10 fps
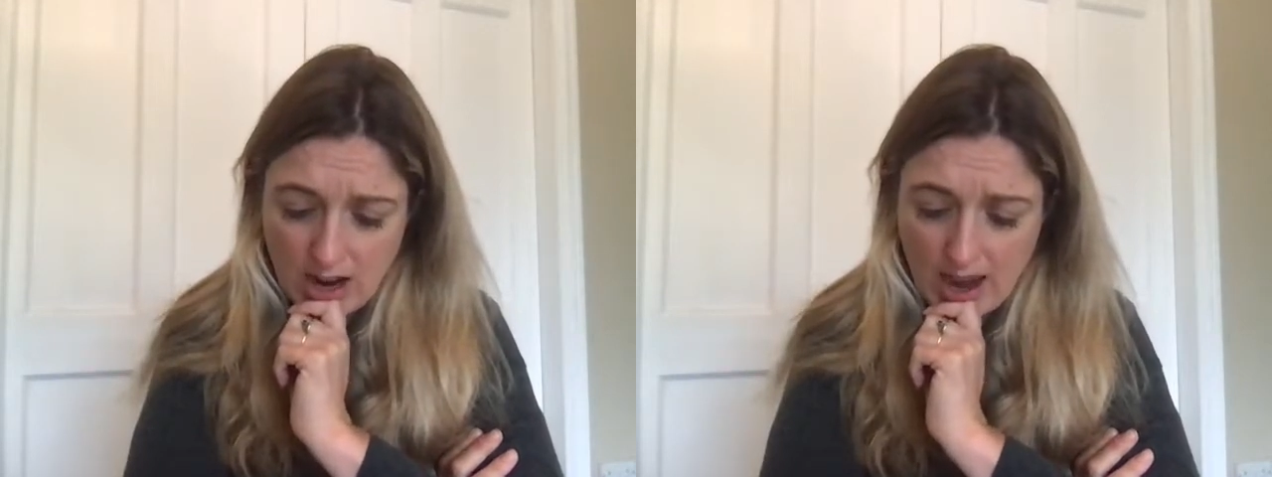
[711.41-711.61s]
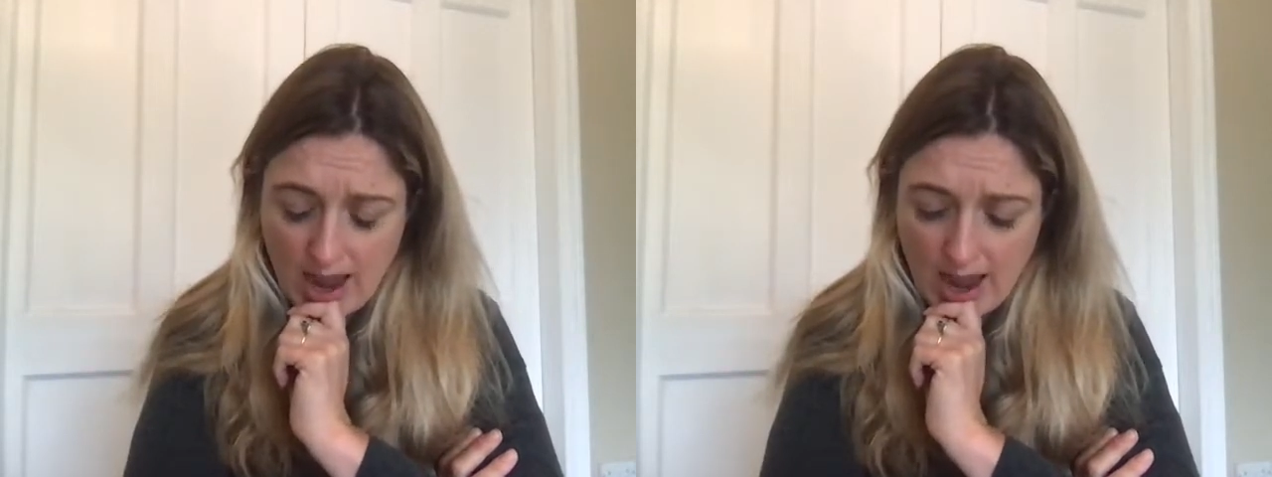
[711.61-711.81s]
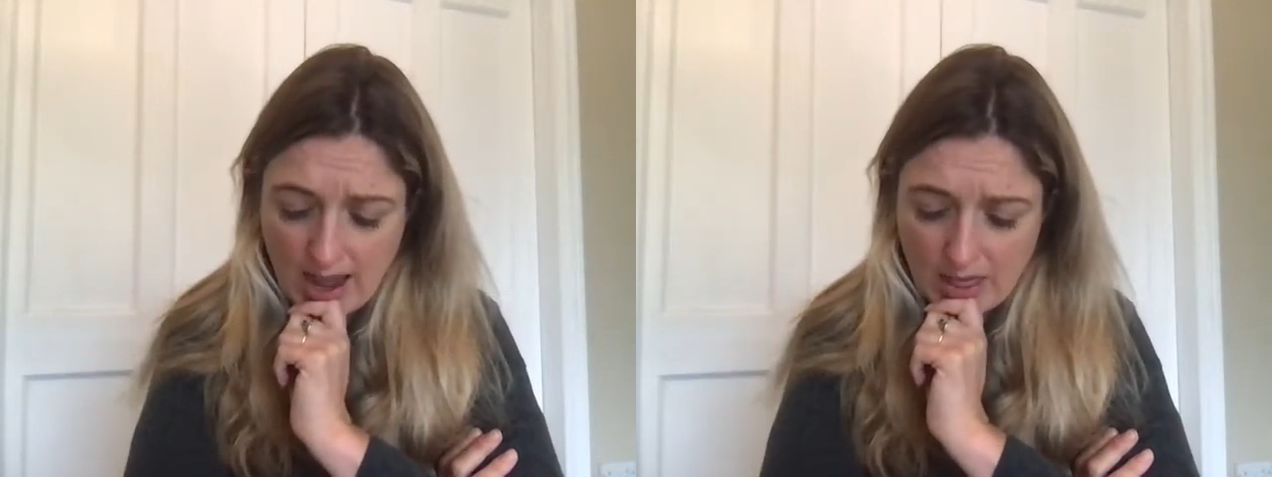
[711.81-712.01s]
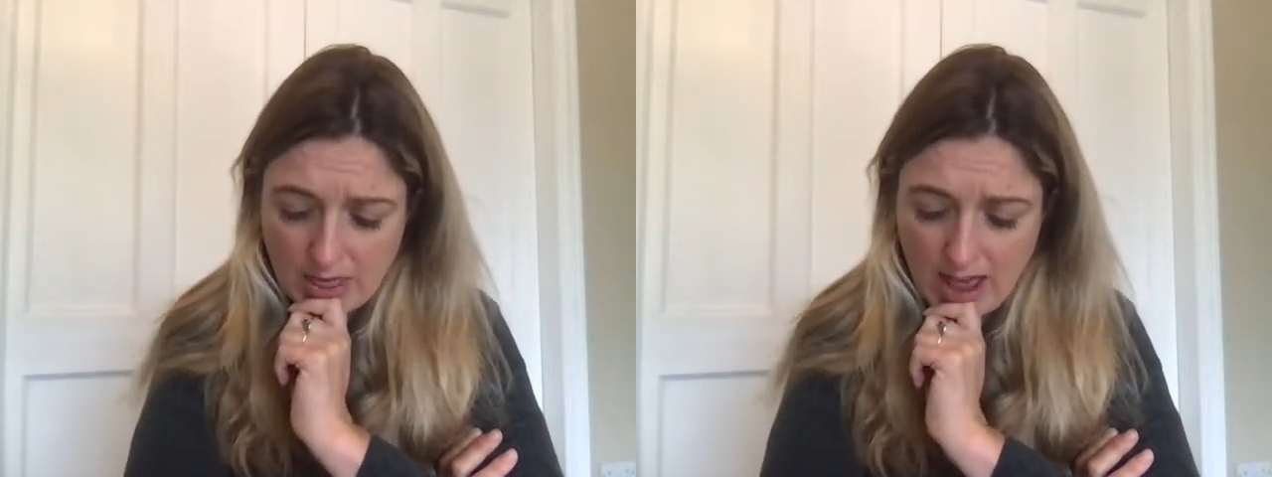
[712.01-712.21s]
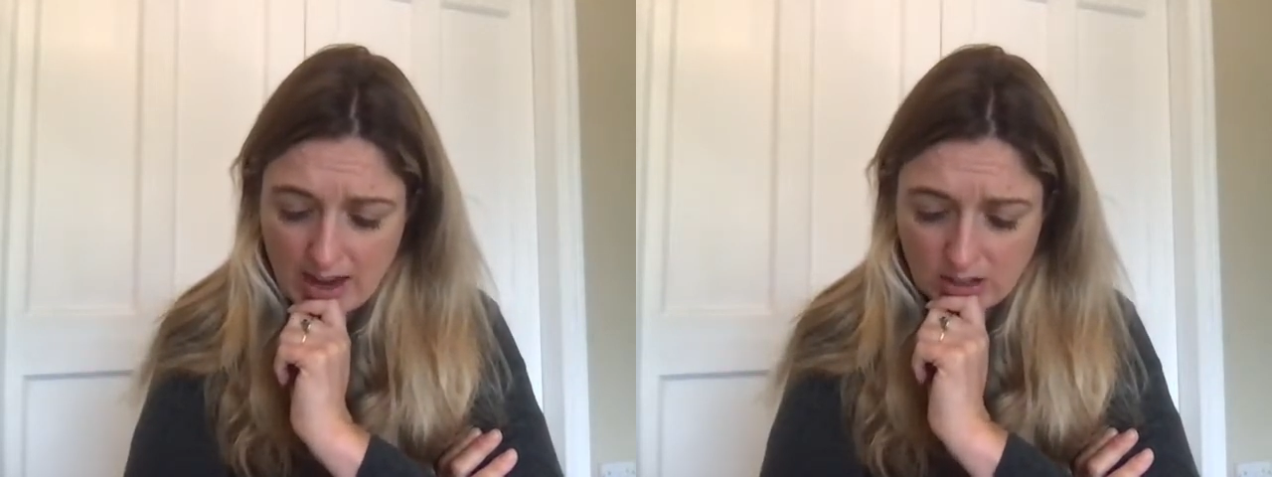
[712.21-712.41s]

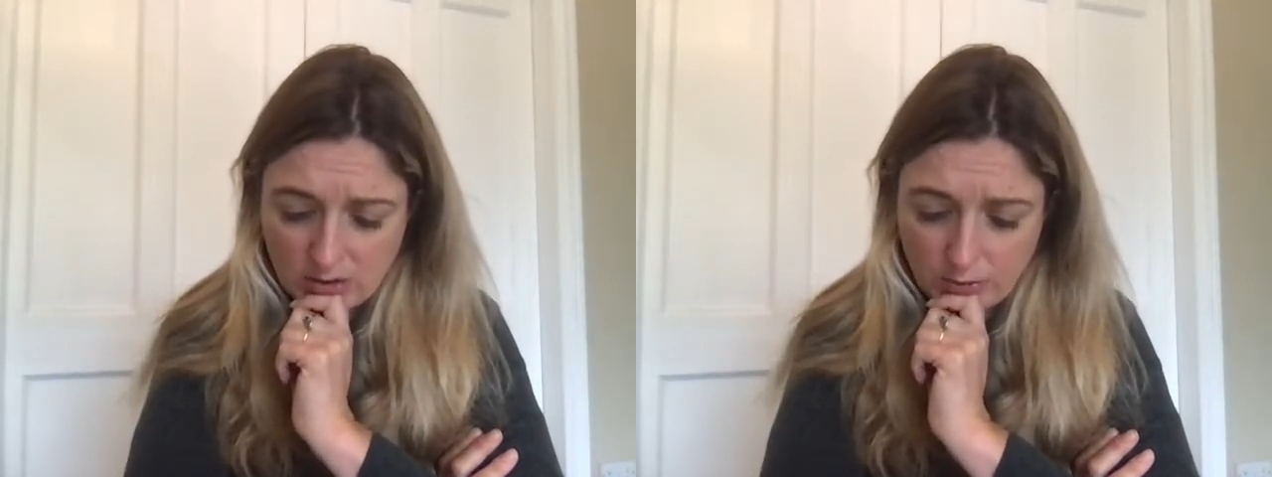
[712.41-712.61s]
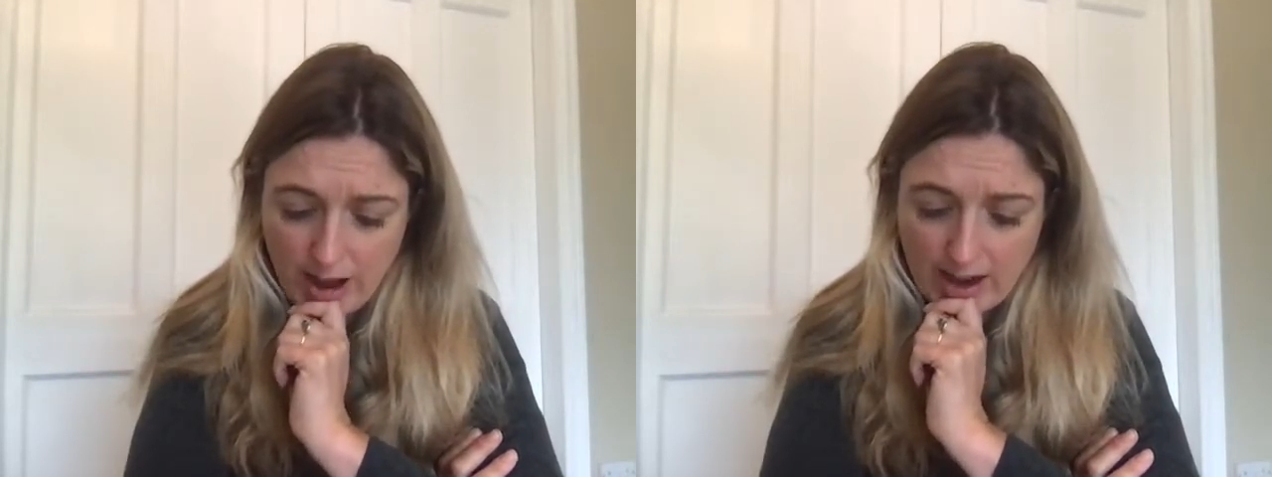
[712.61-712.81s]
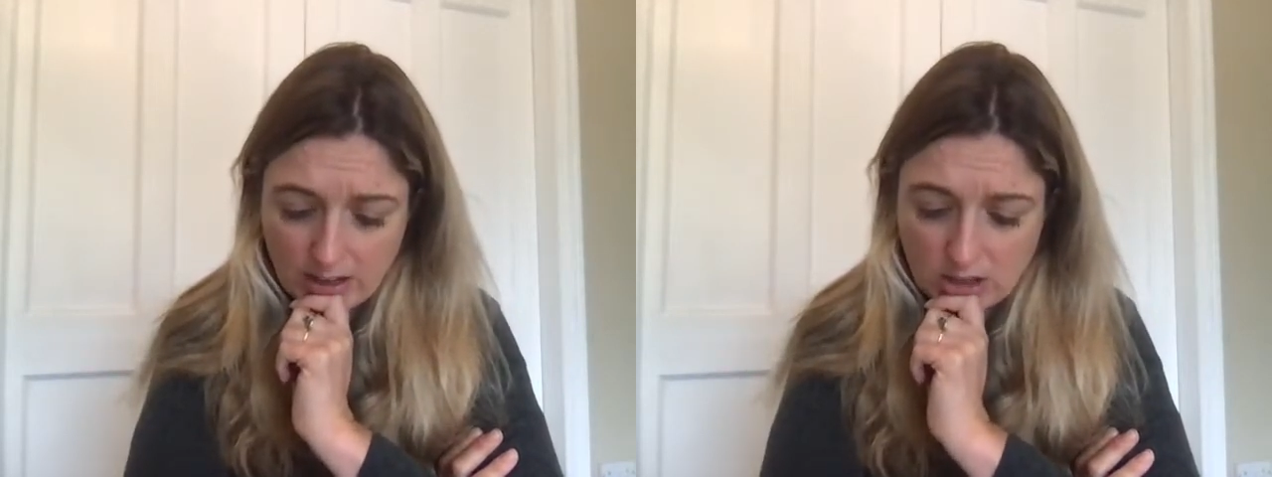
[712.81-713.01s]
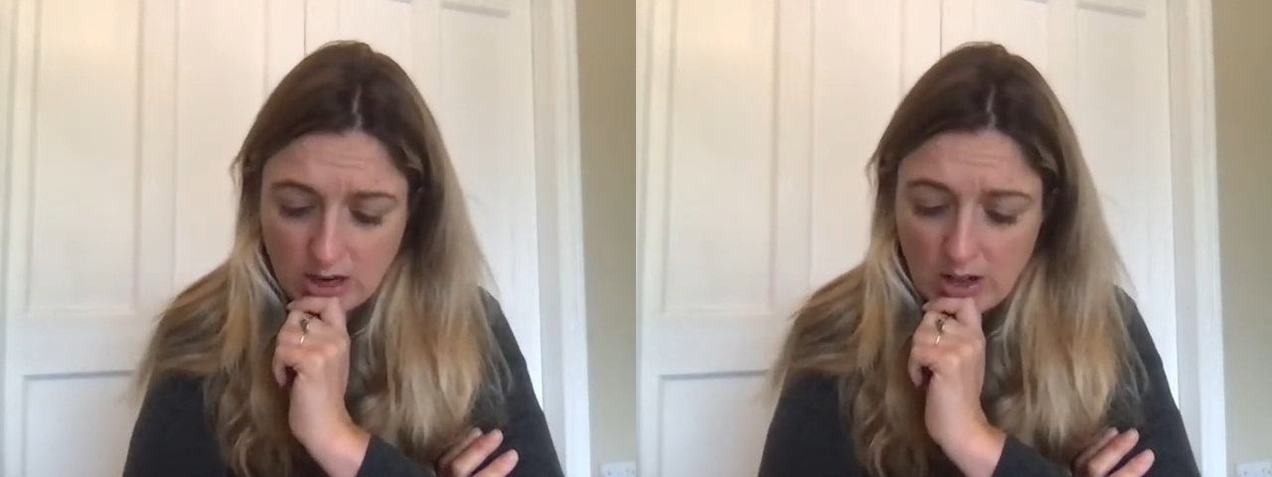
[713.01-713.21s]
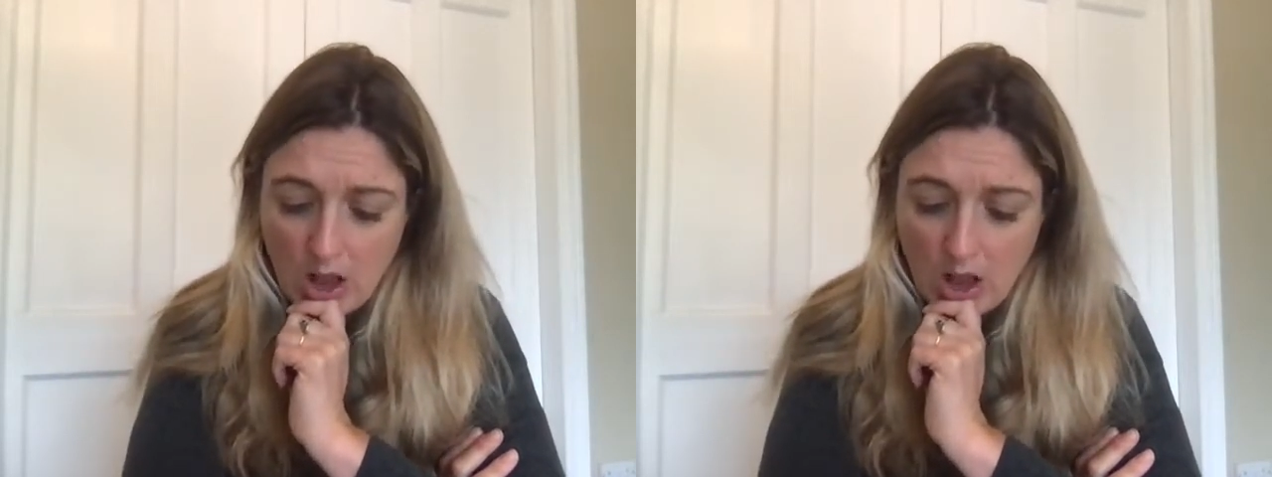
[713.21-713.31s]
that fact?